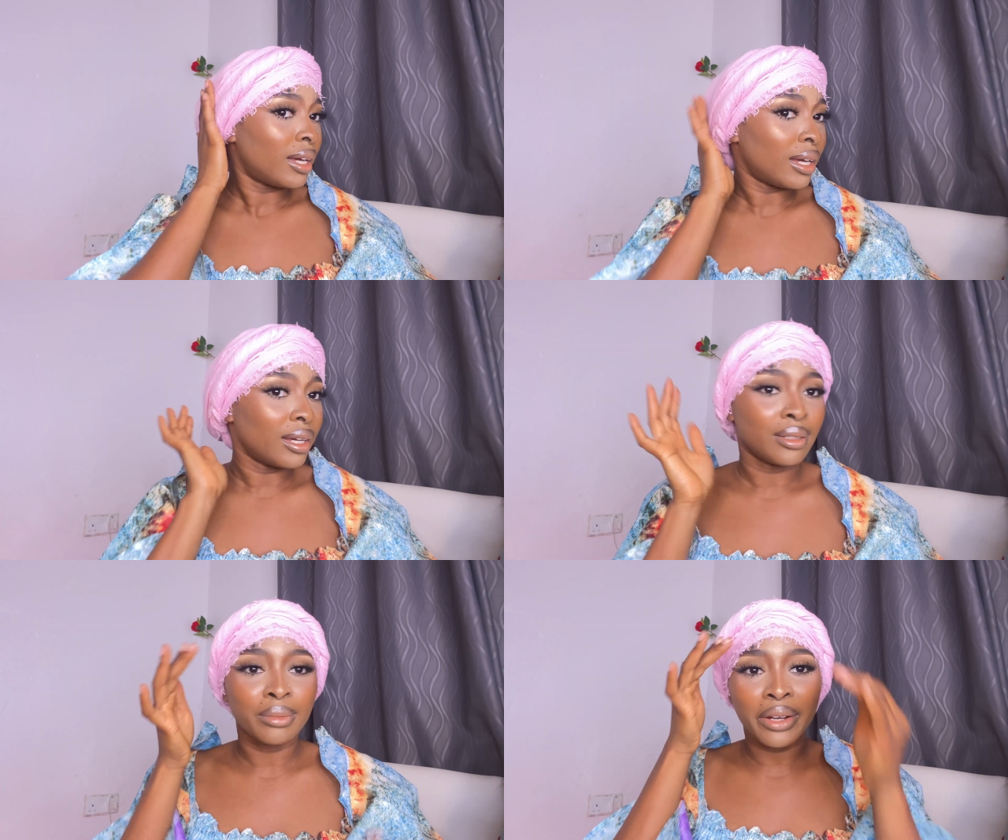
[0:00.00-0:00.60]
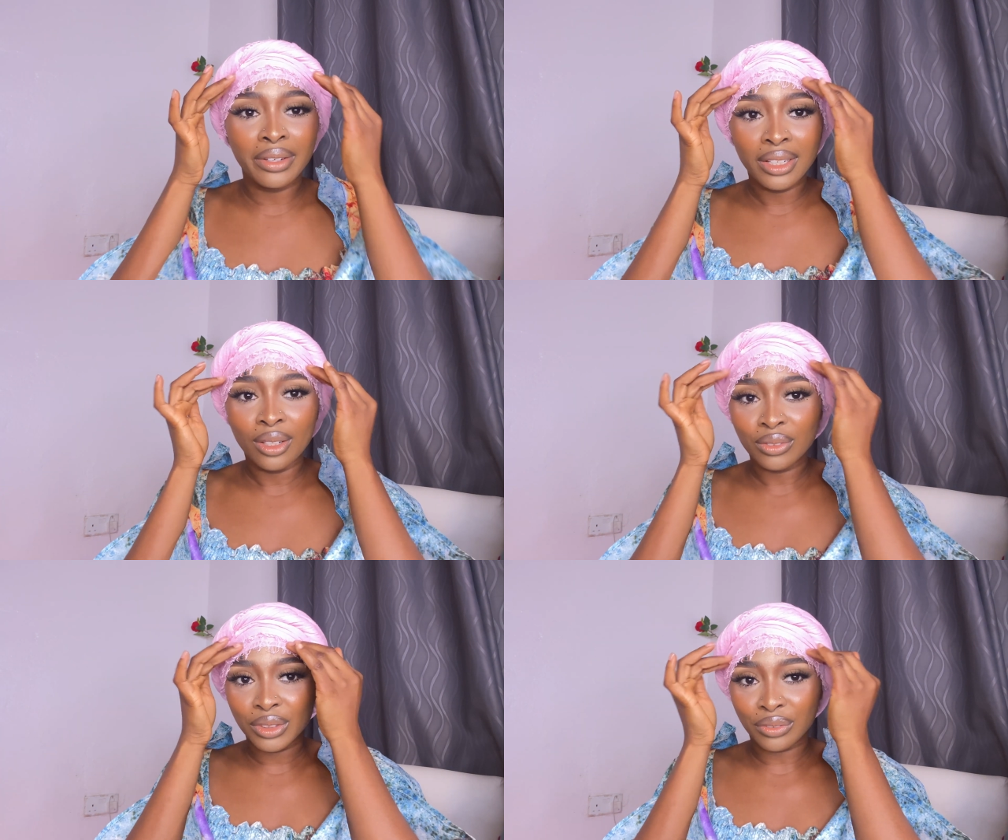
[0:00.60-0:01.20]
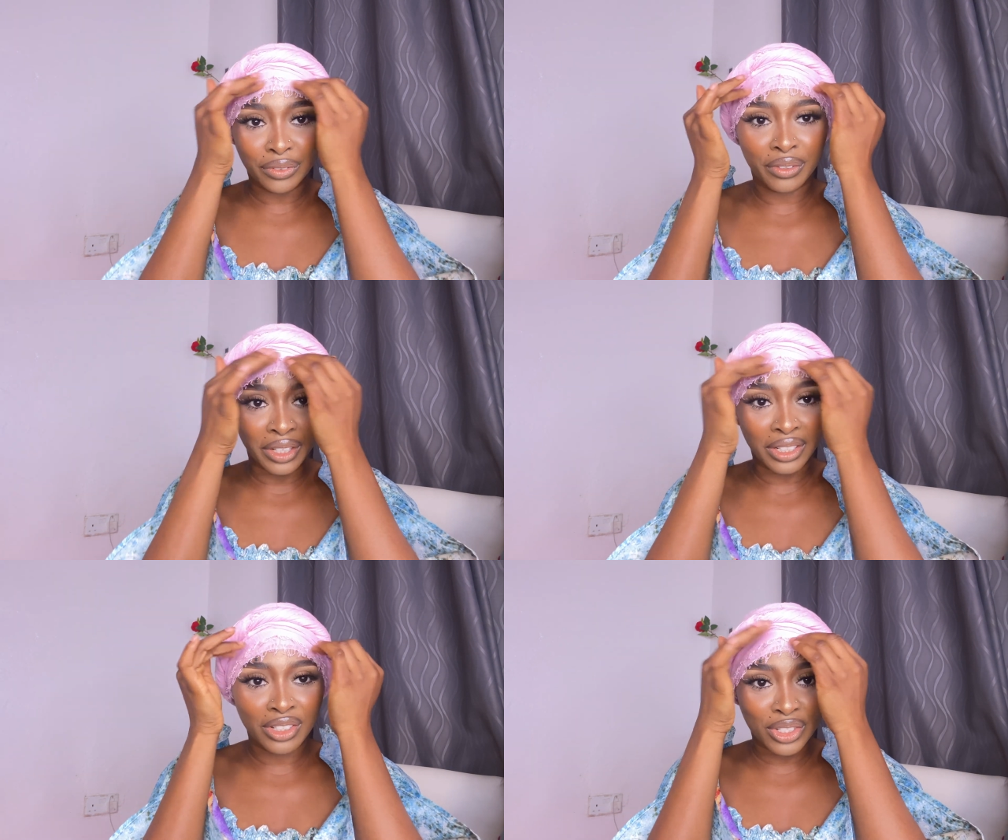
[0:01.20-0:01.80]
I really love the
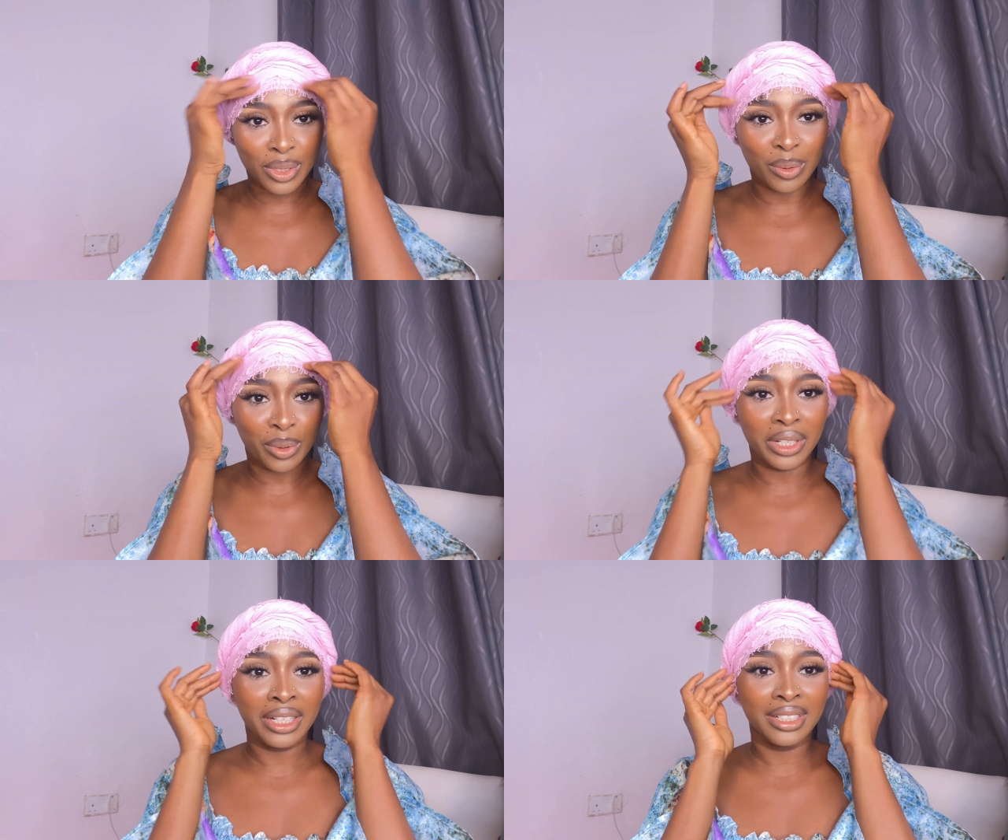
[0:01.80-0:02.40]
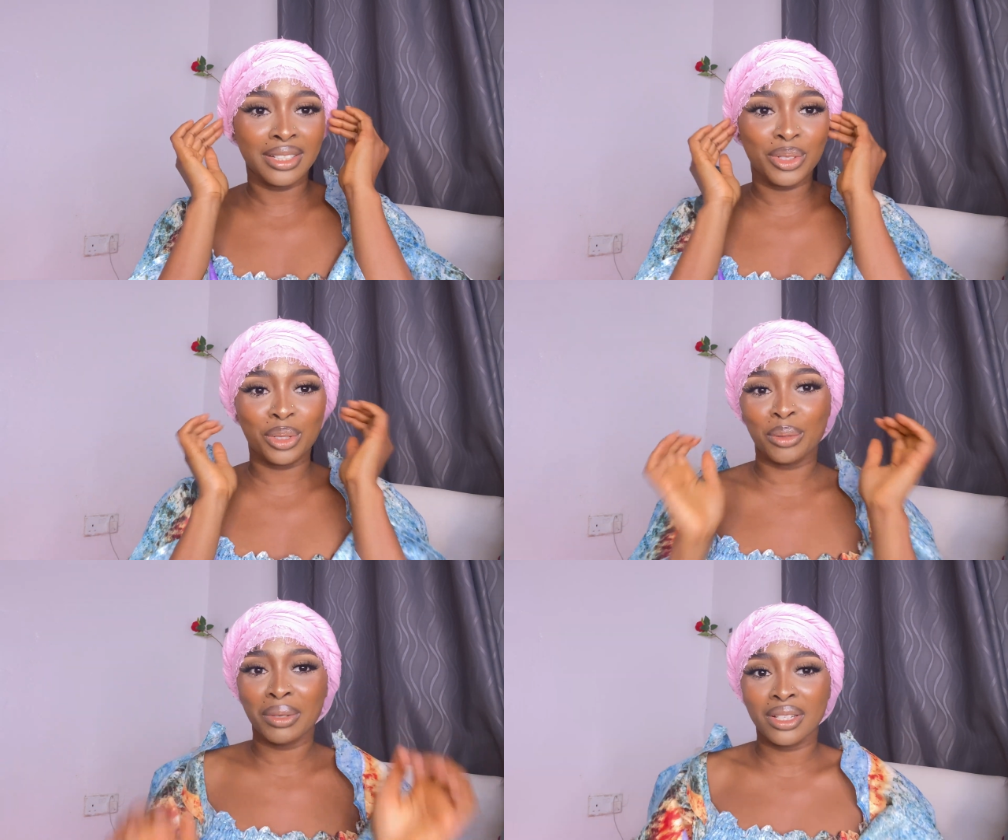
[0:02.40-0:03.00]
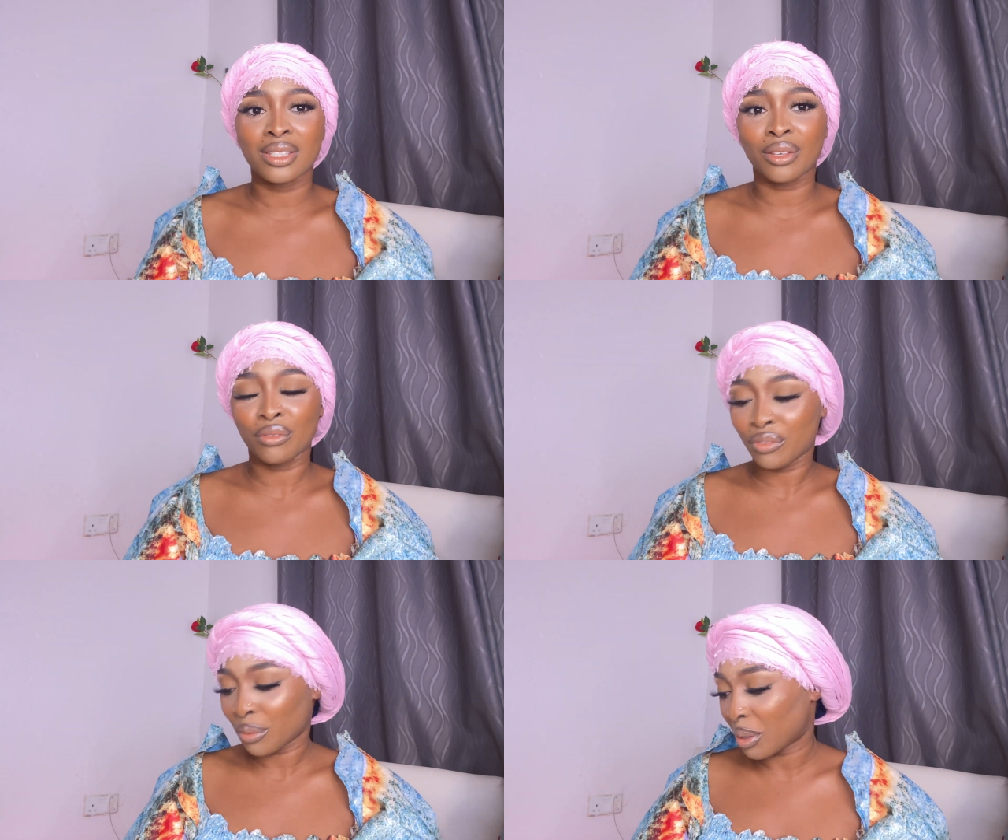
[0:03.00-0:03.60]
fringe or the trimmings in
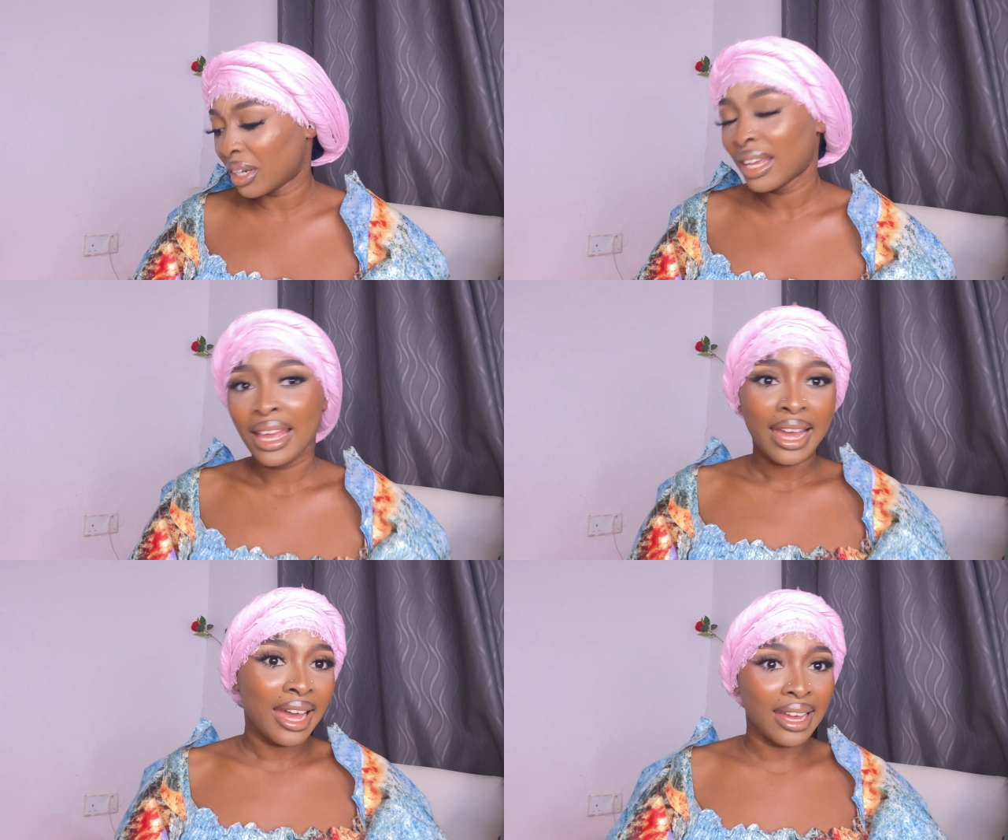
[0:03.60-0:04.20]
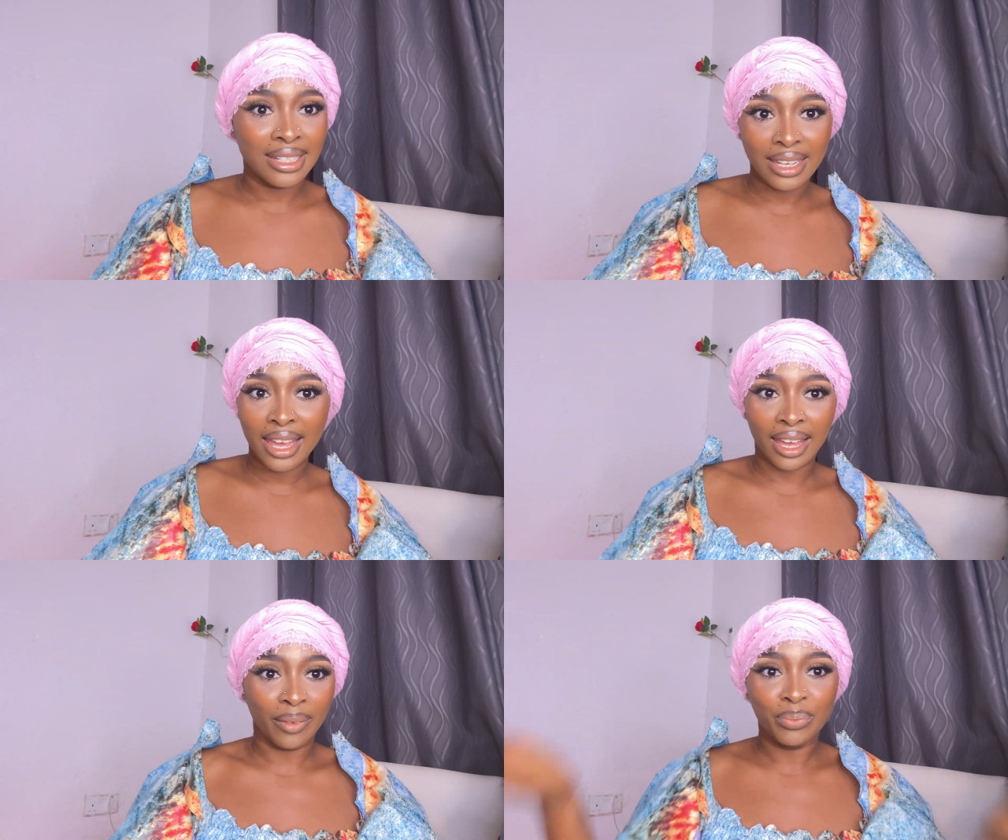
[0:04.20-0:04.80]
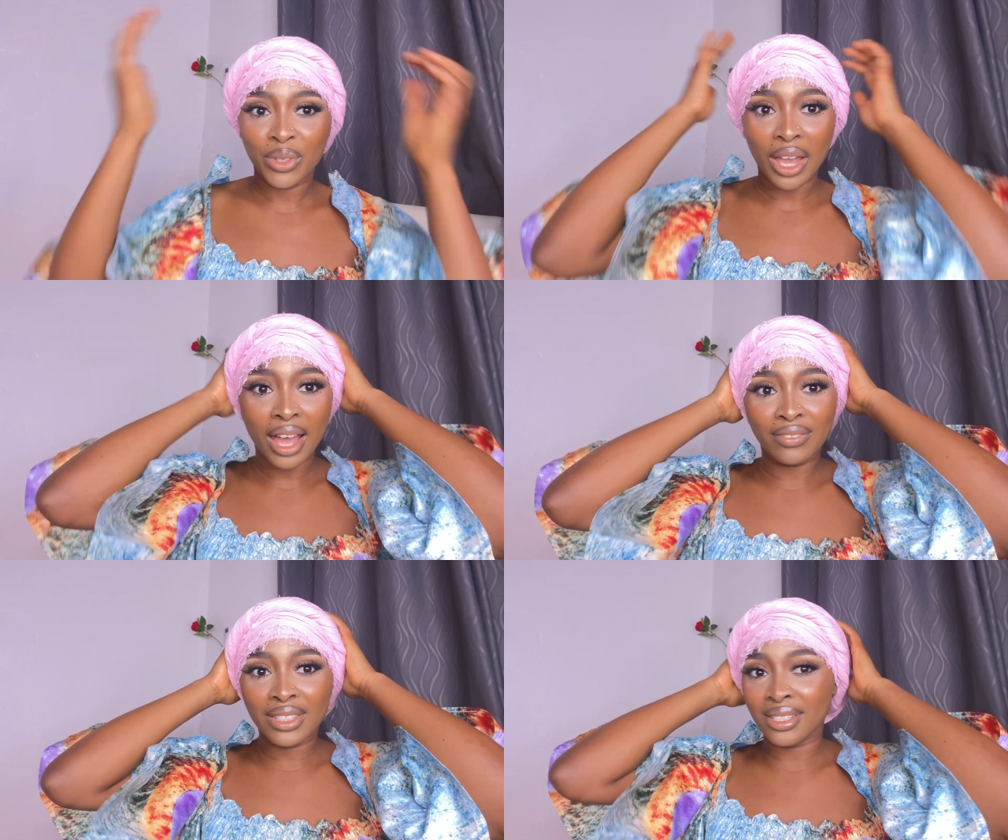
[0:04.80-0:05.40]
front, and yeah, you
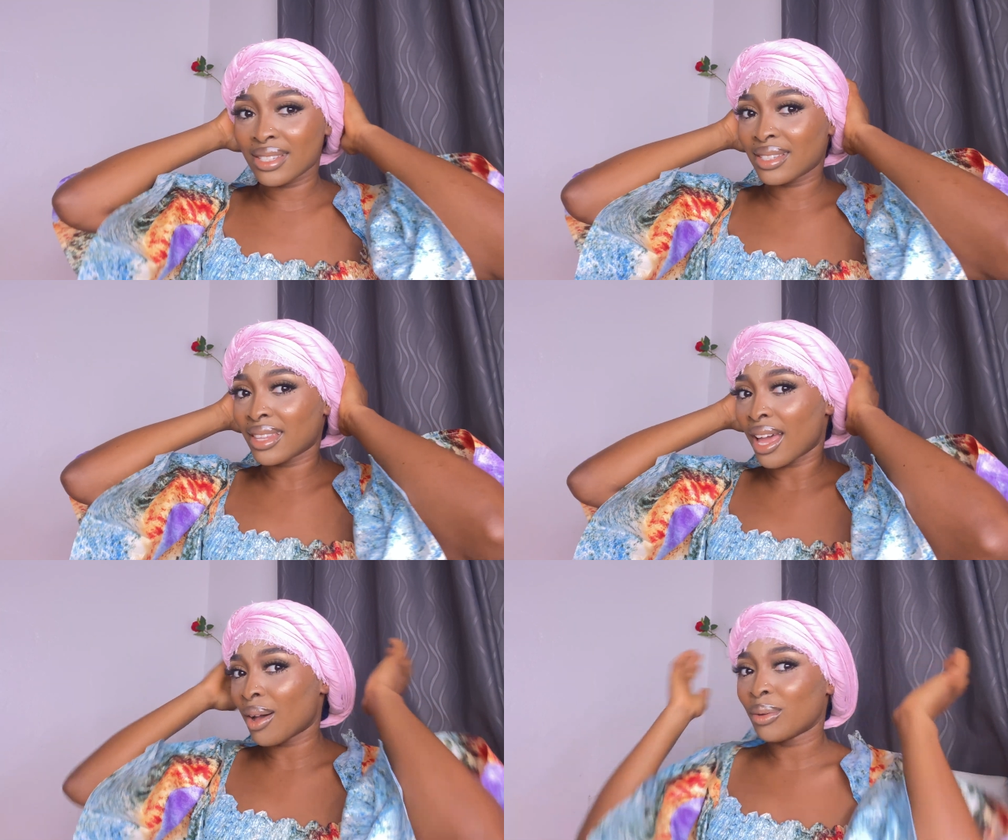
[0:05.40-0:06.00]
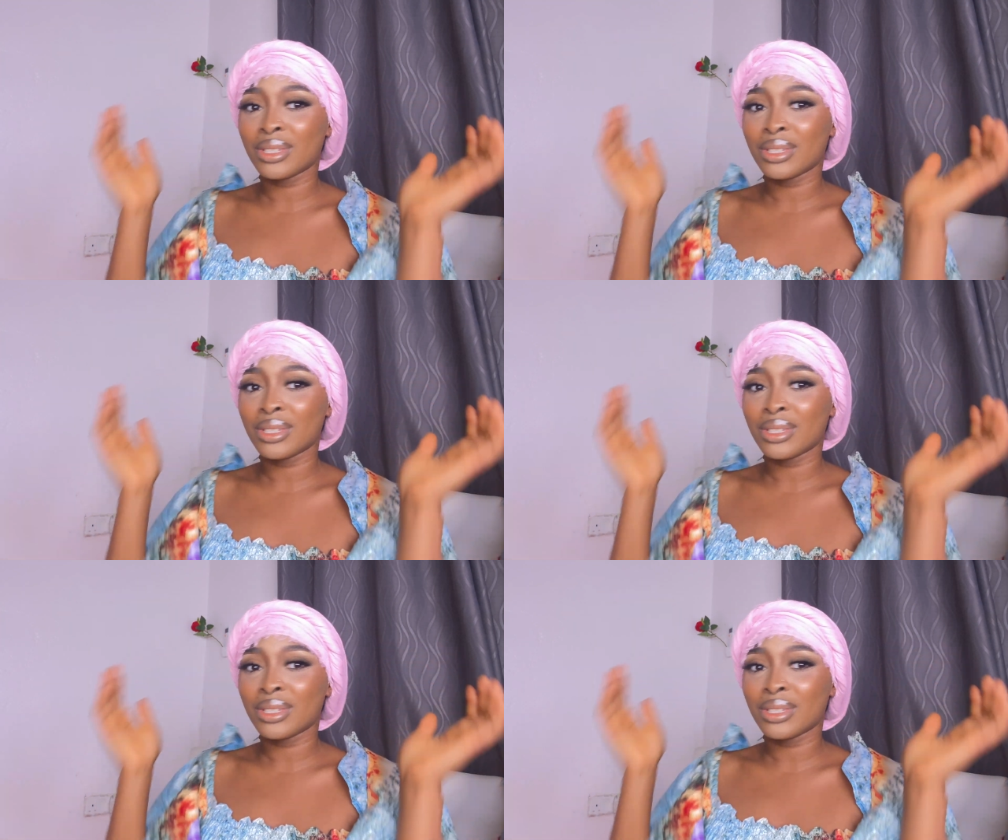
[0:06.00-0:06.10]
have this style.